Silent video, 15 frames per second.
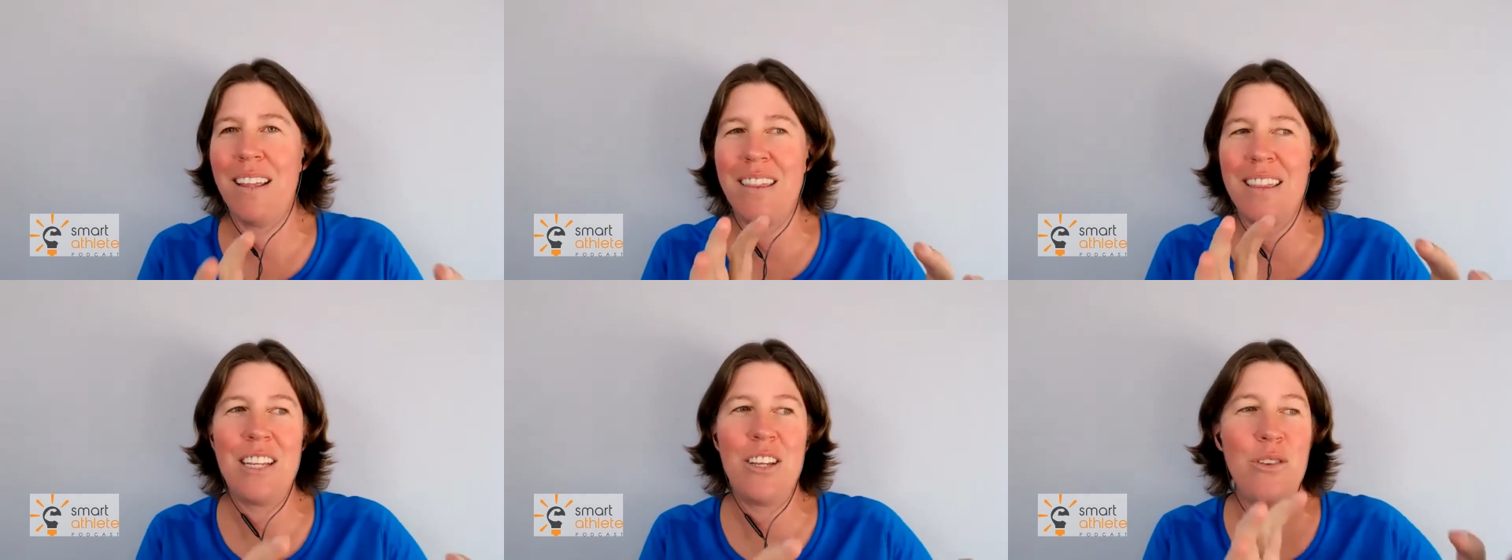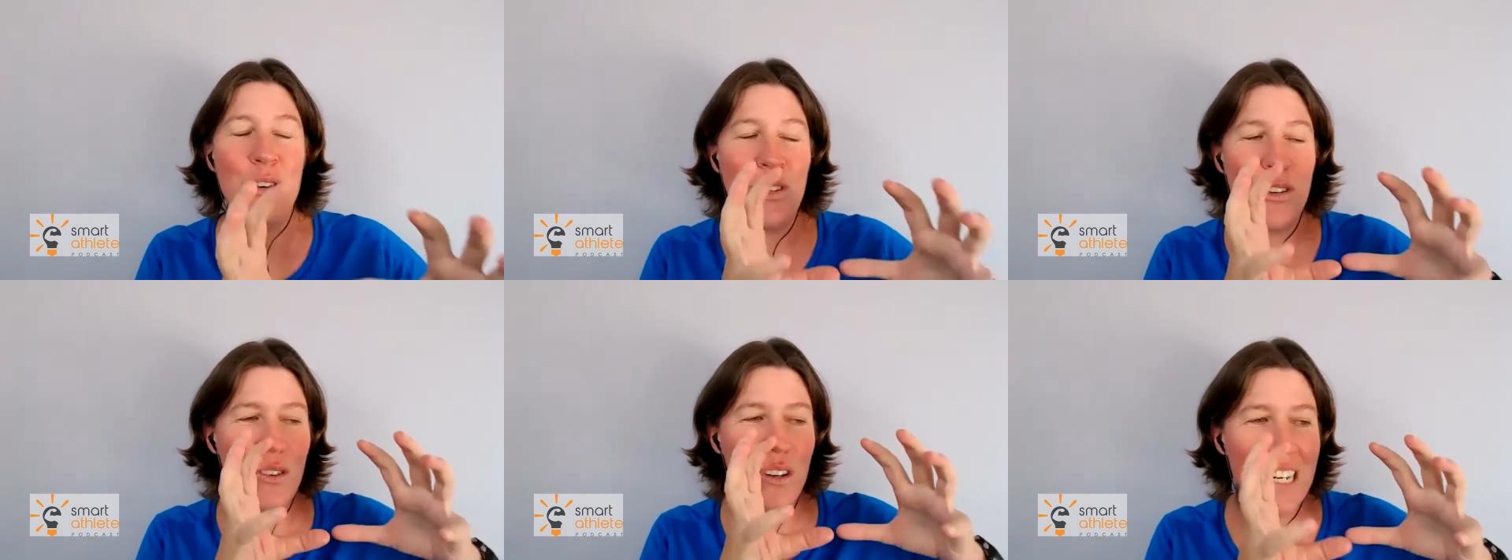that you
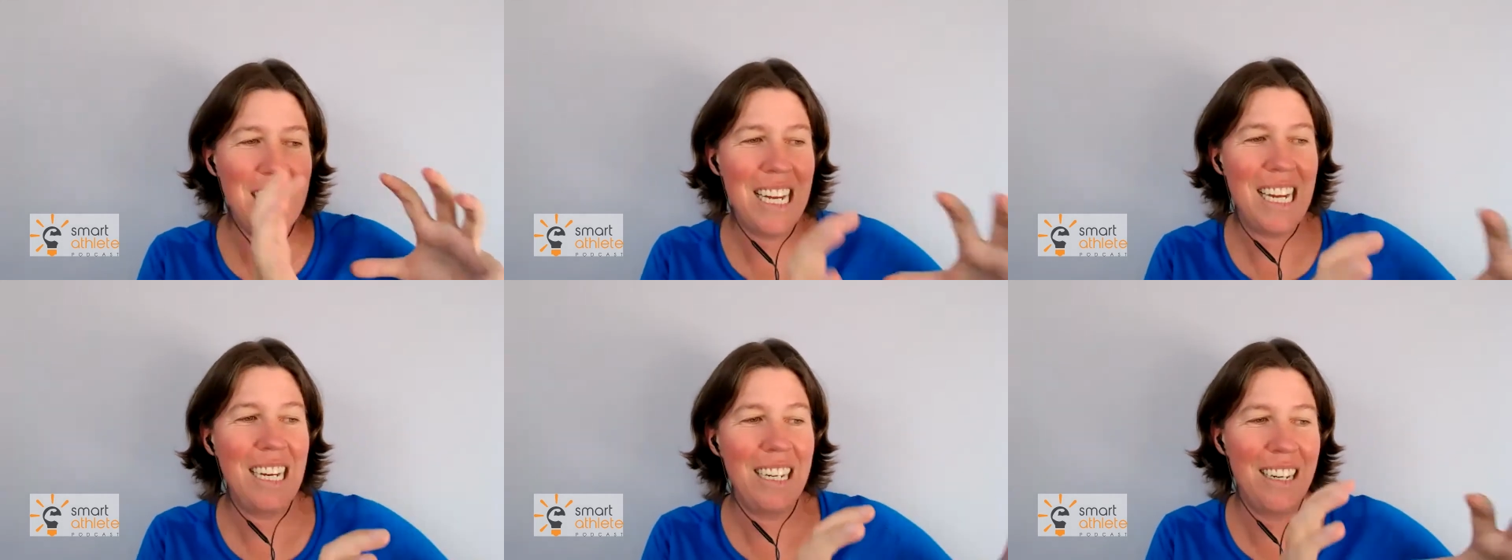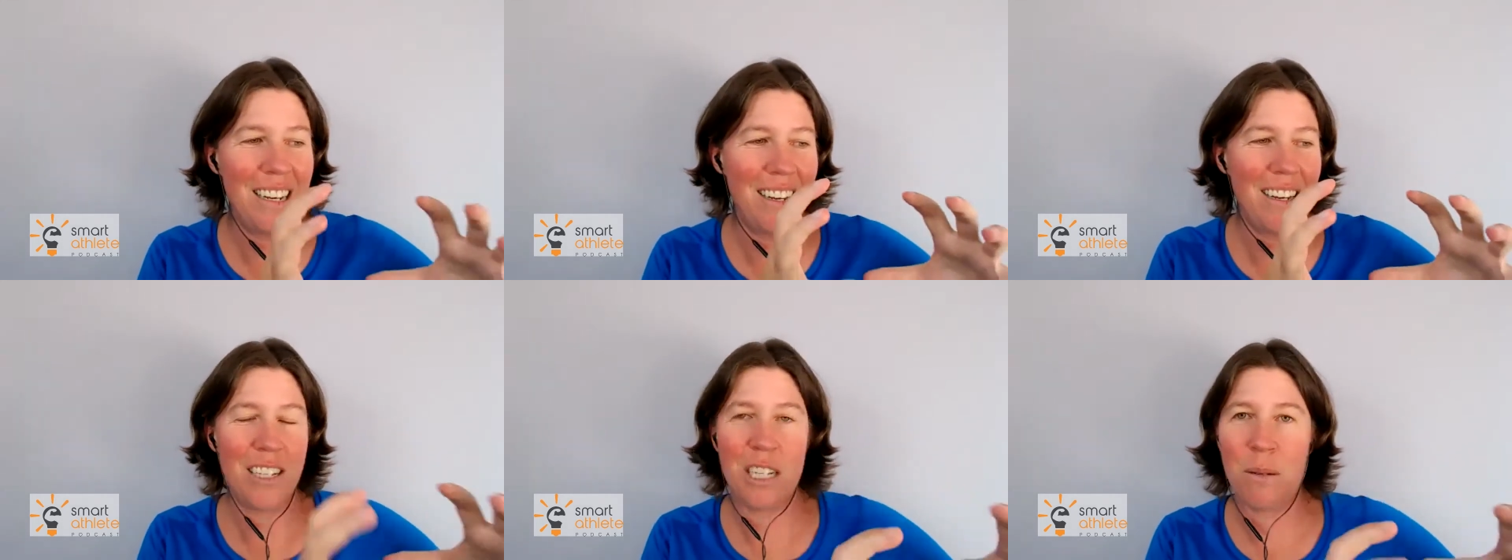you need
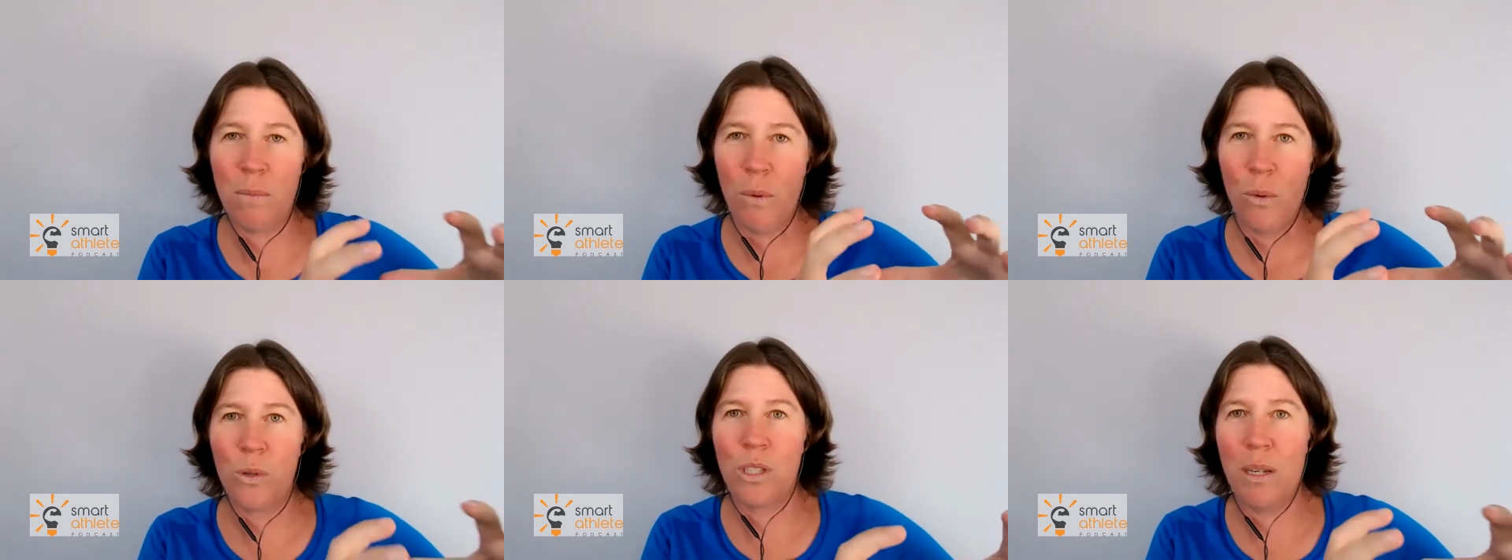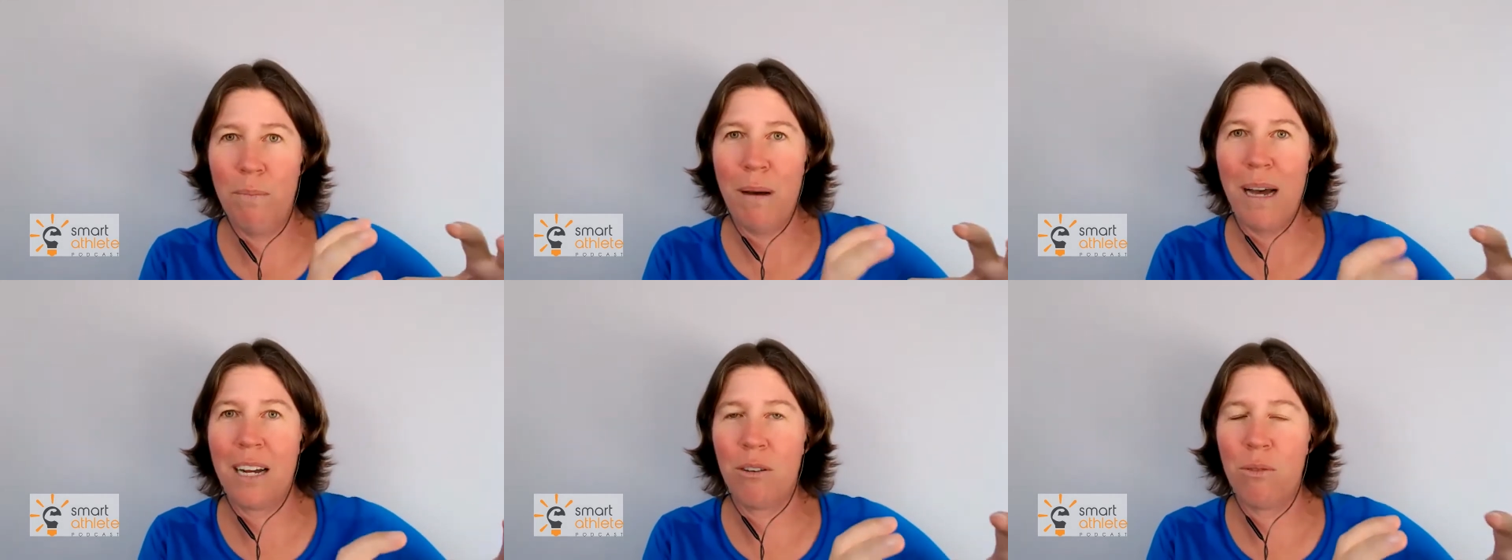a sporty
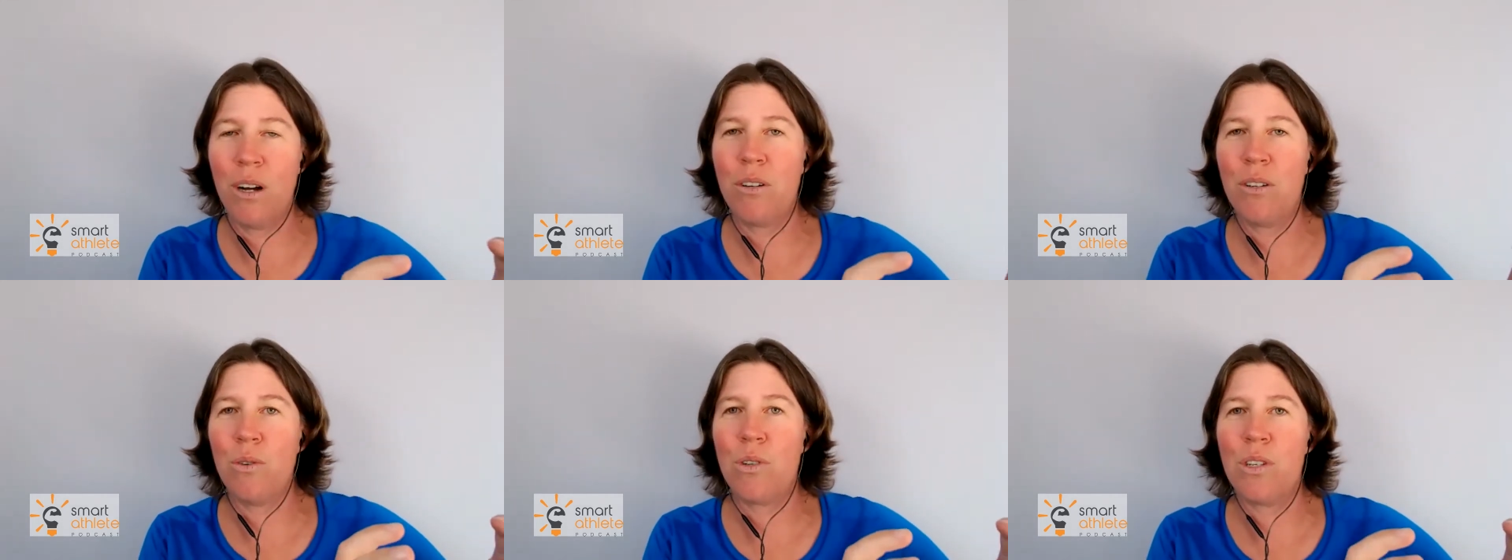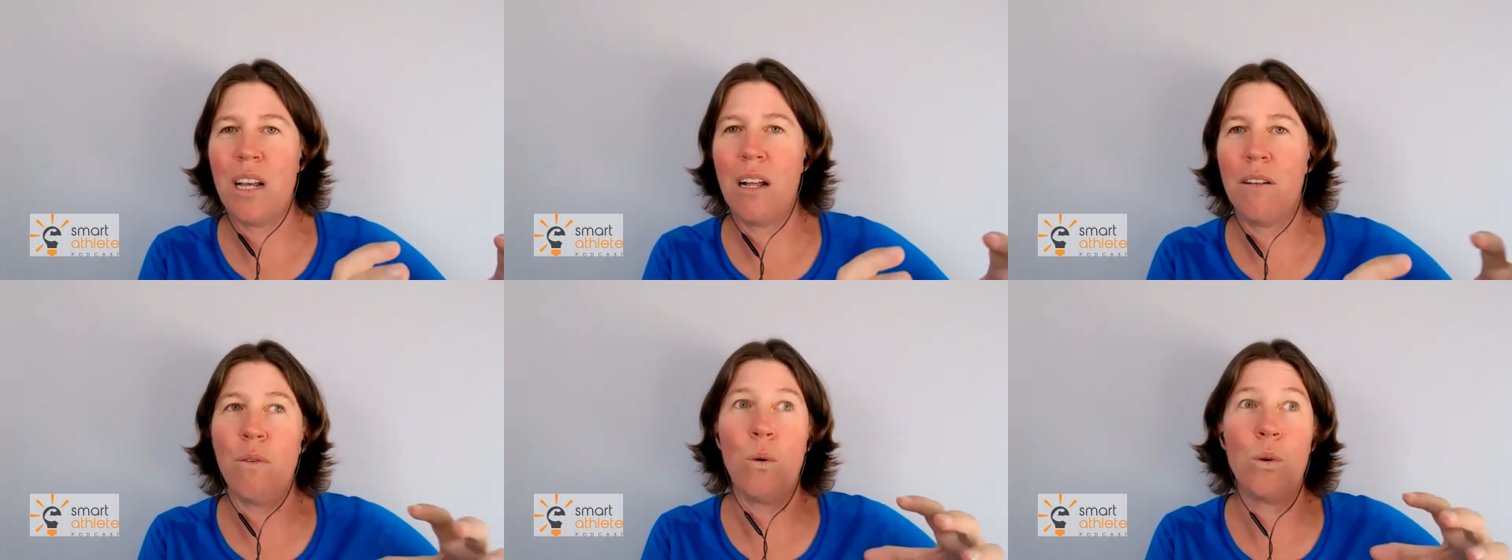background
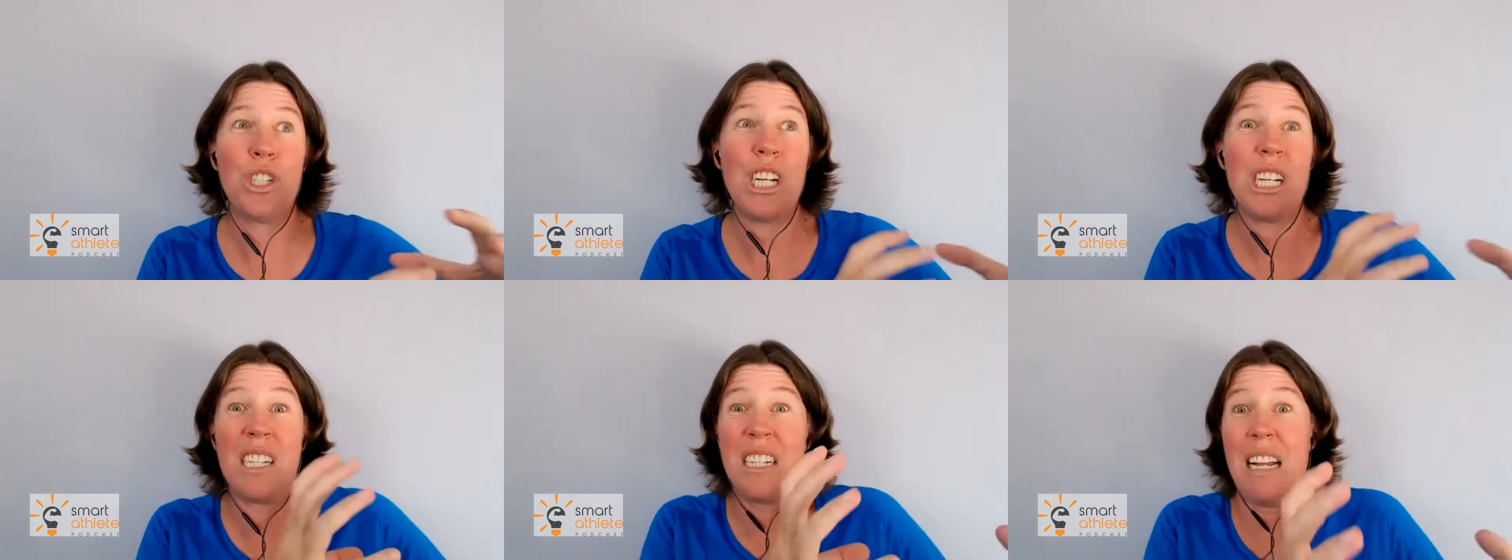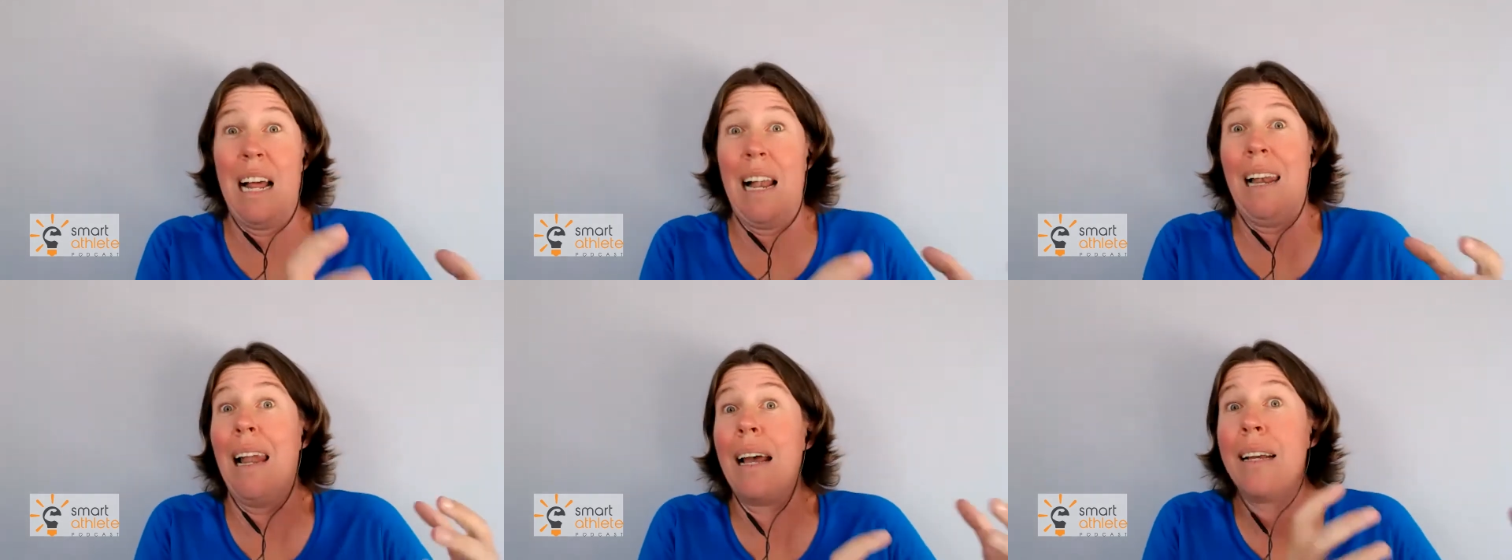yourself or just
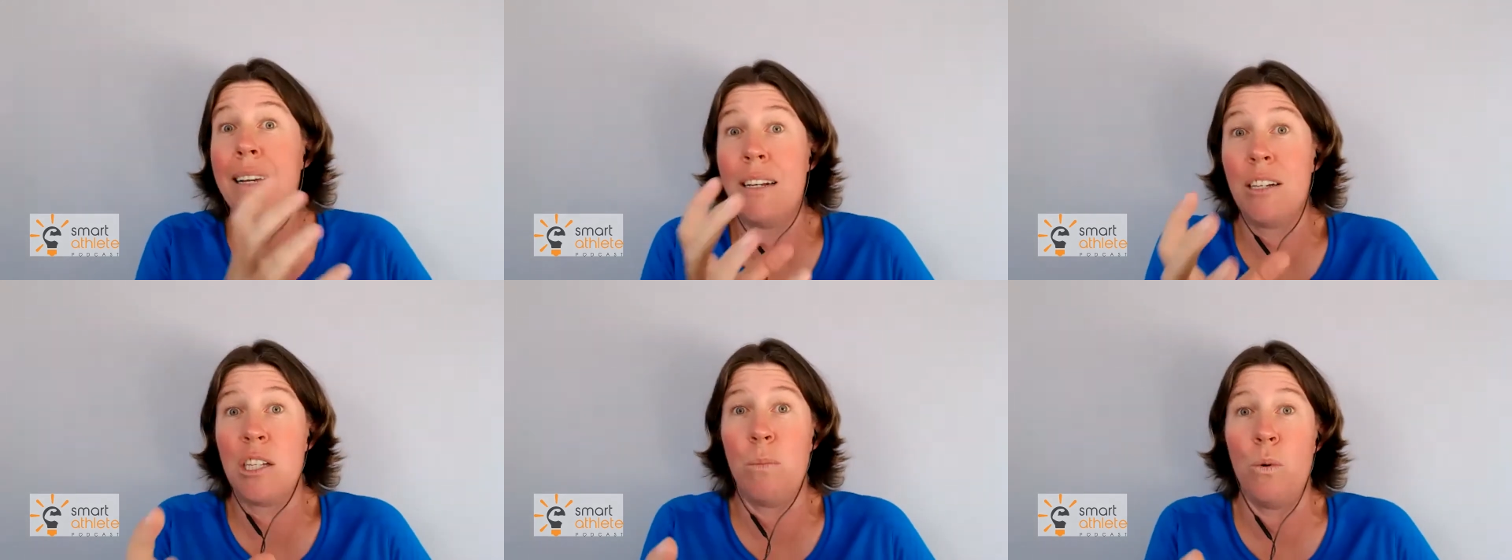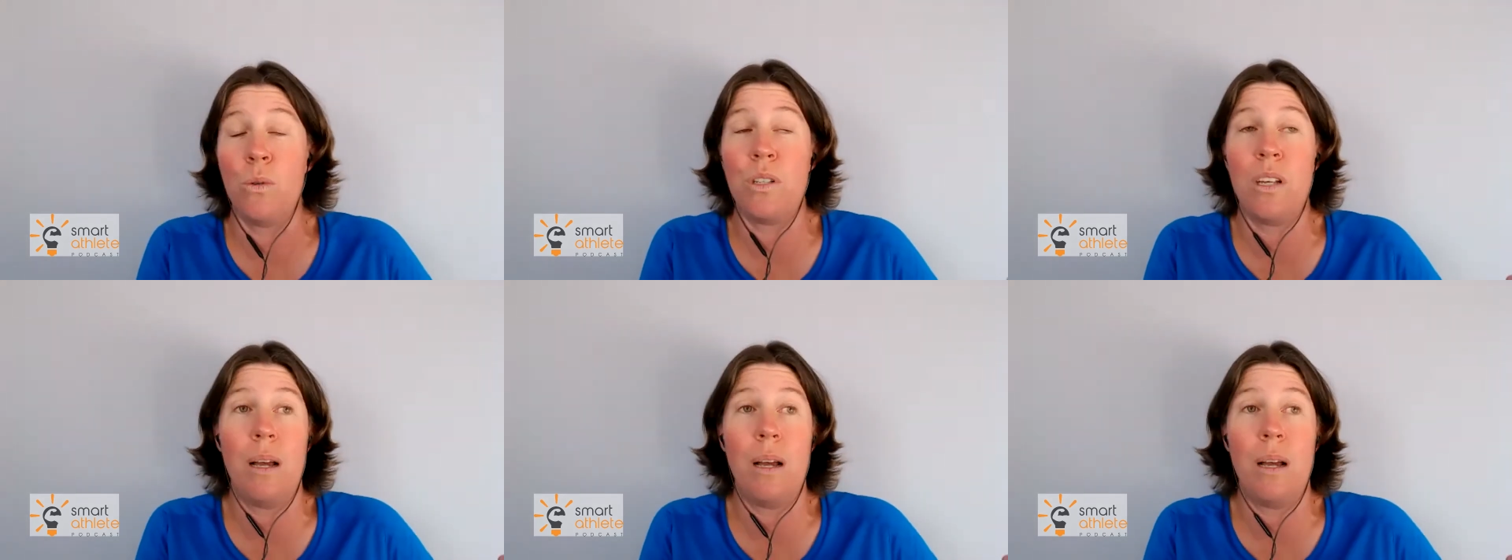liking sports.